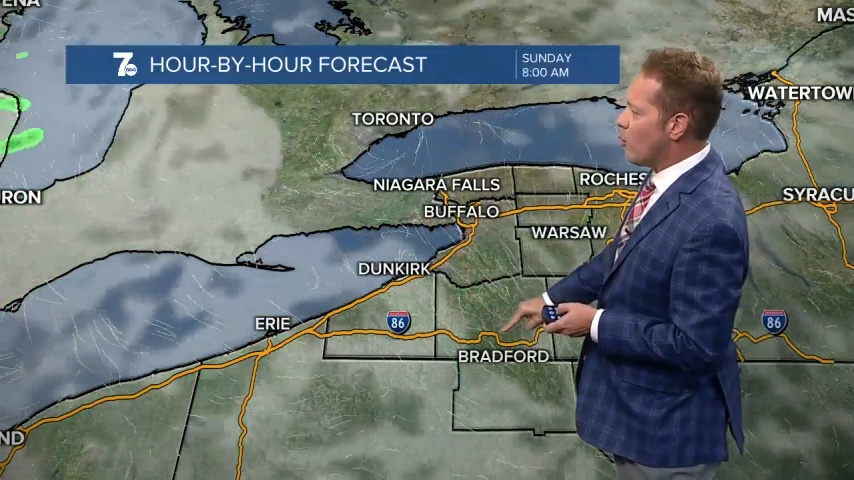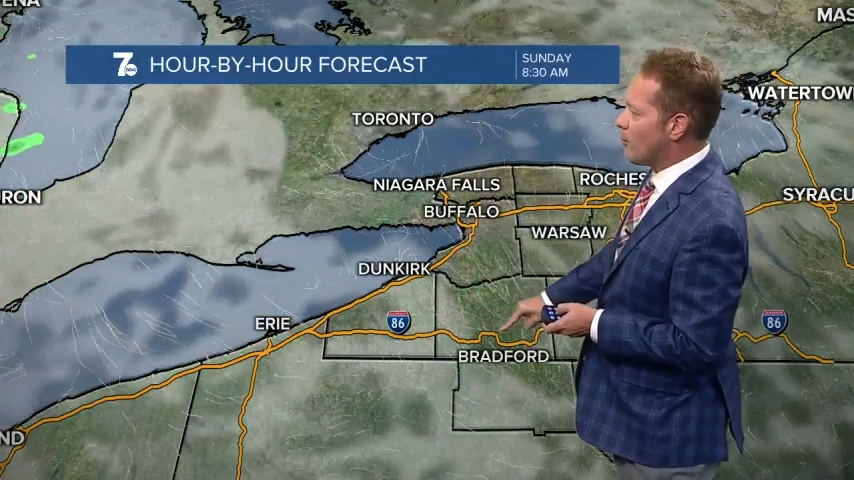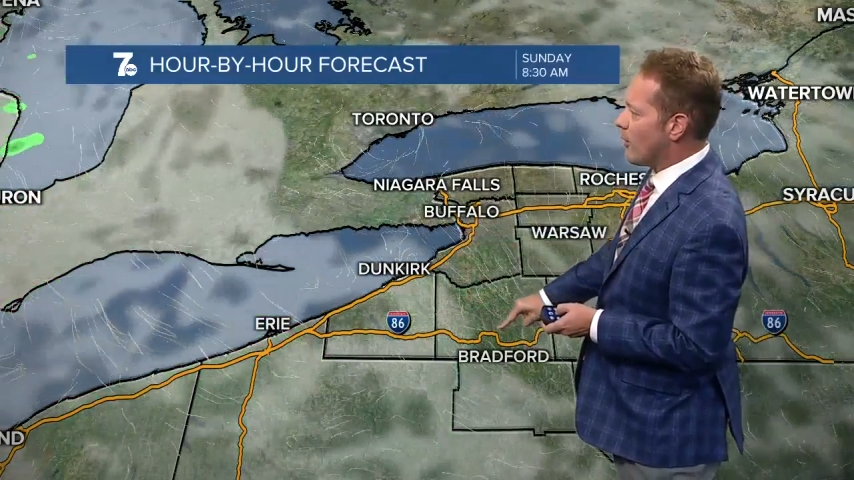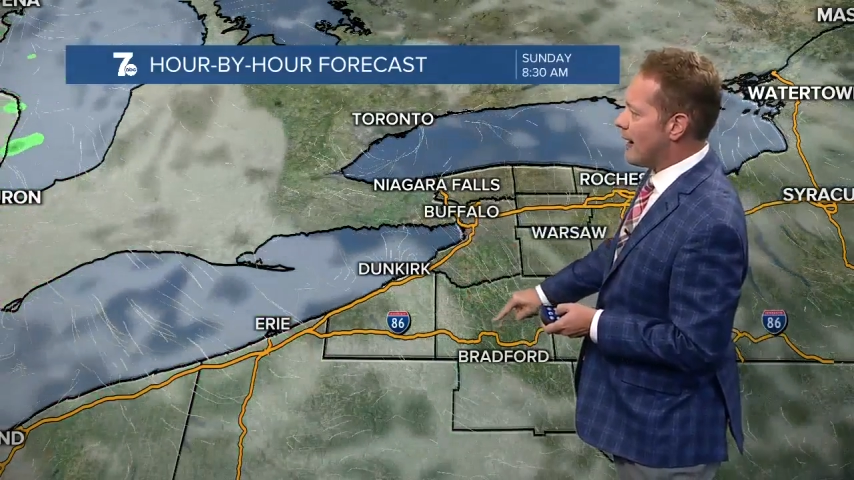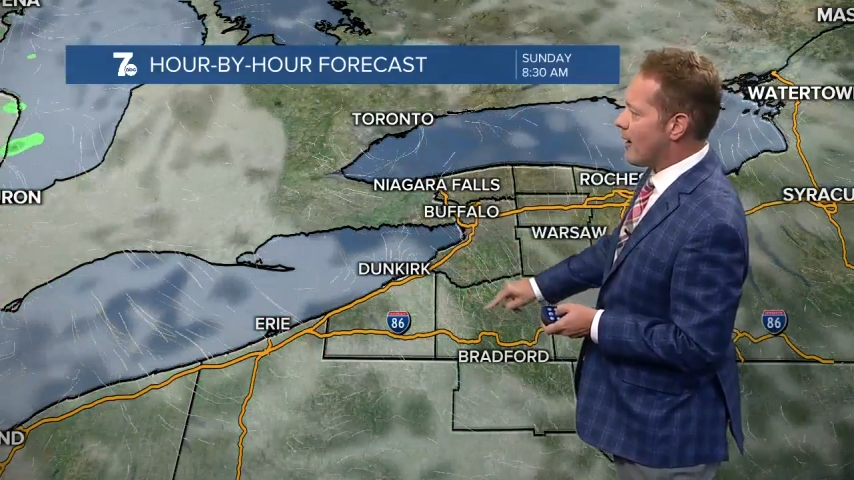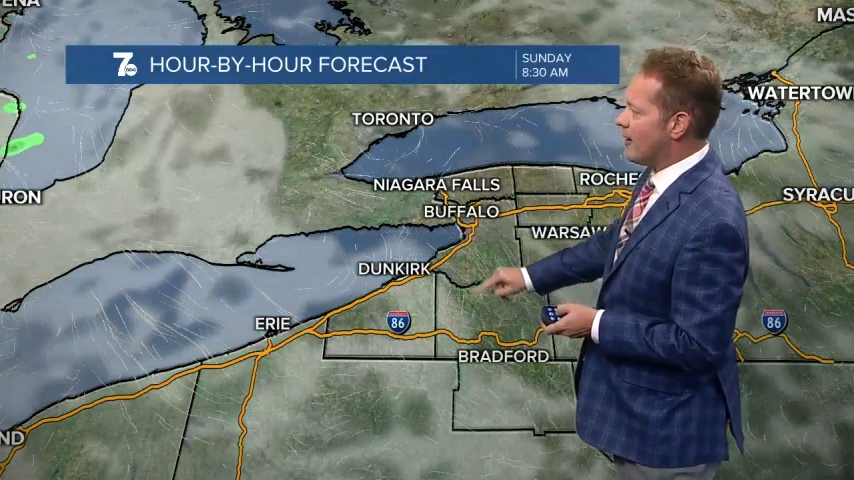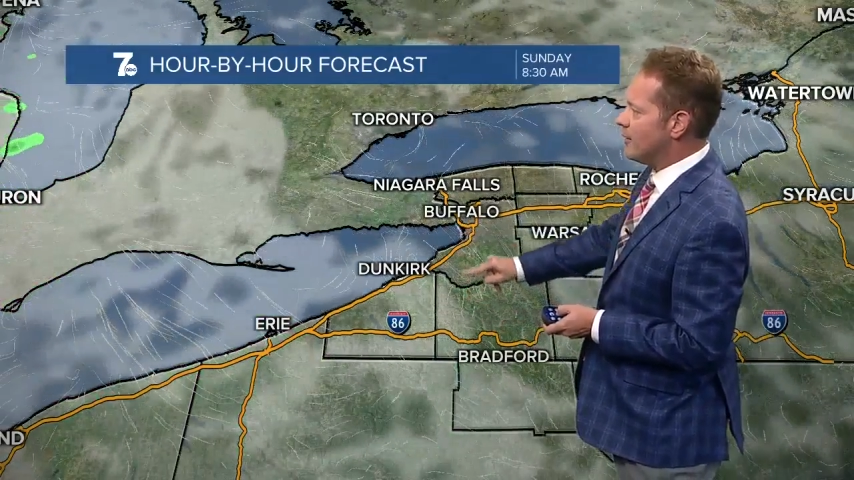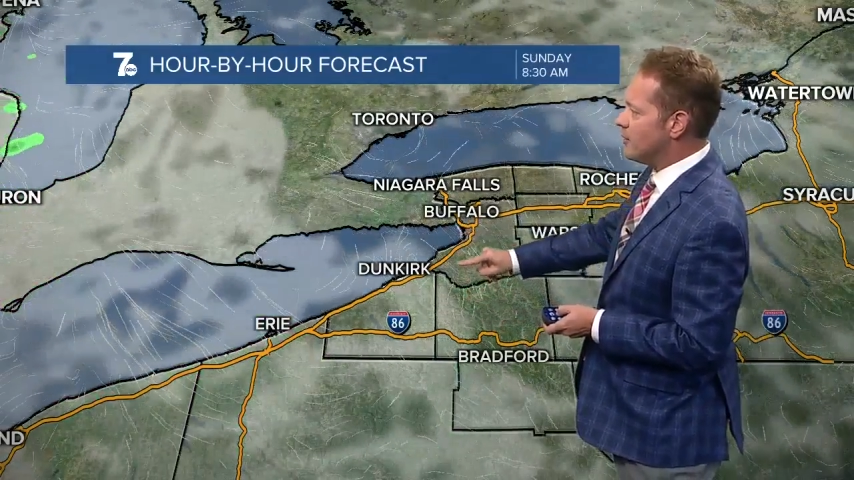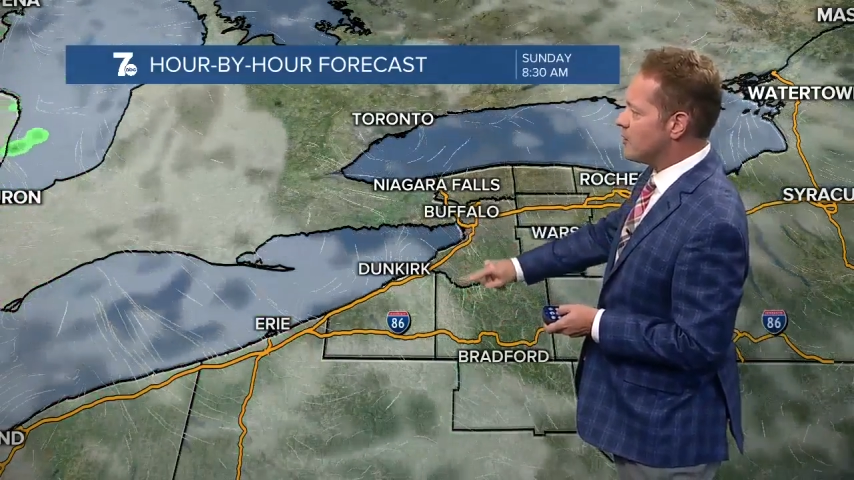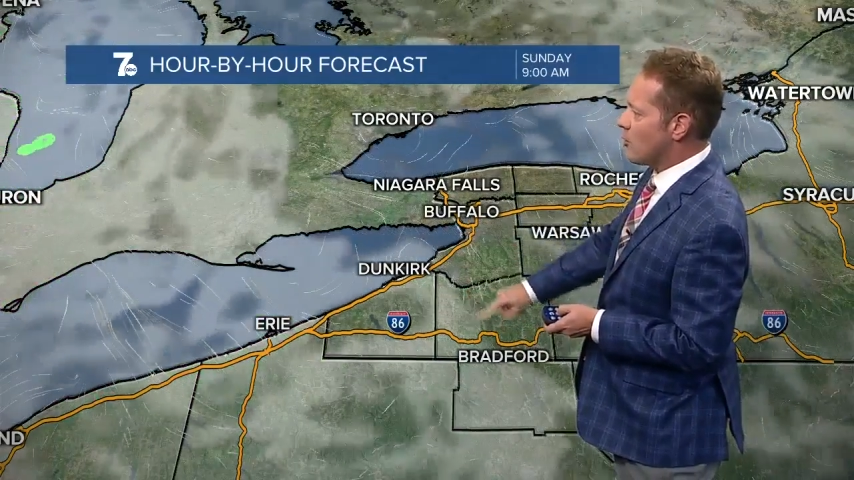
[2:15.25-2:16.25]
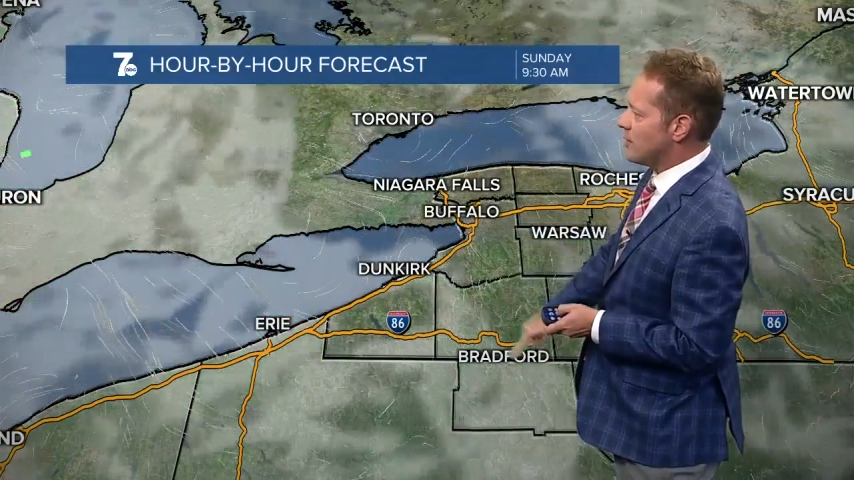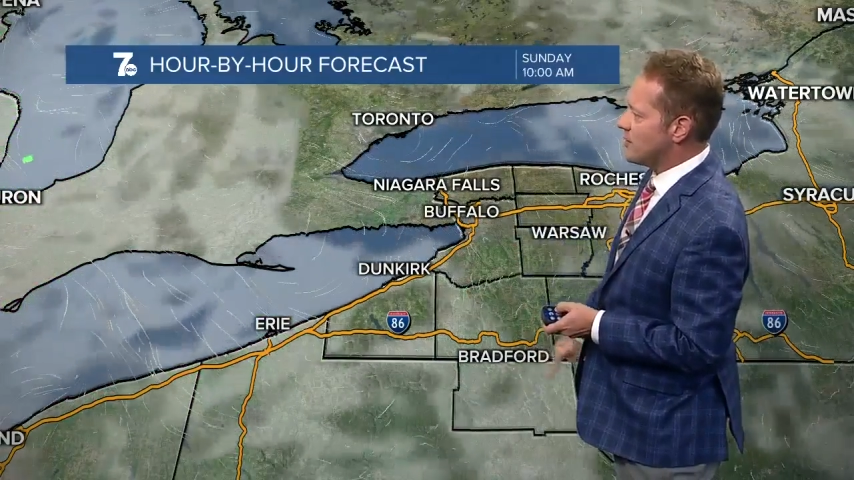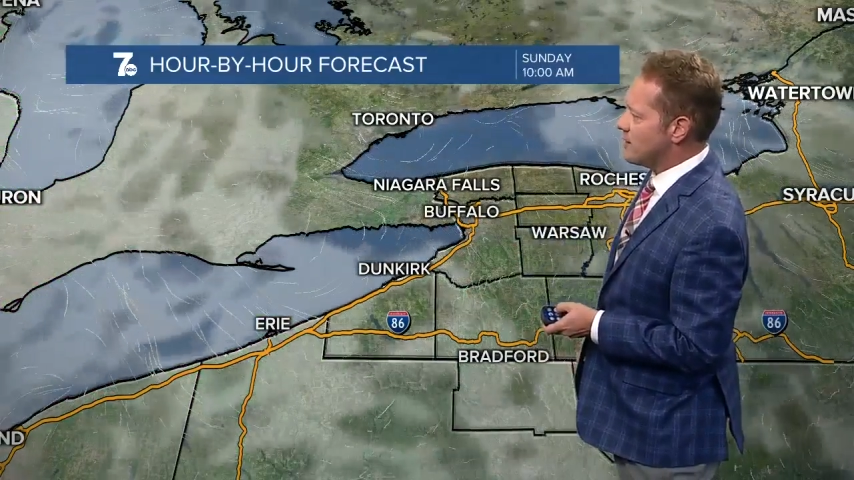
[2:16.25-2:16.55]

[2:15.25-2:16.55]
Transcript: warmer air and a disturbance